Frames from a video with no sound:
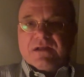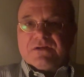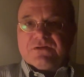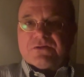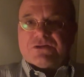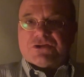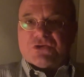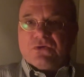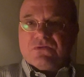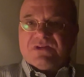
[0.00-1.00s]
Turkish
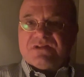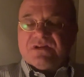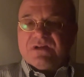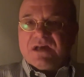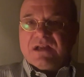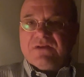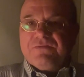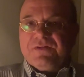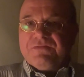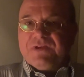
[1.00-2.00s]
drones and
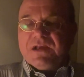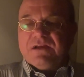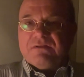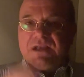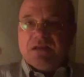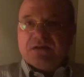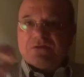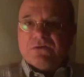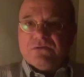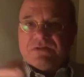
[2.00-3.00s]
150 Iranian
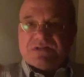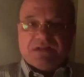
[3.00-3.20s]
drones.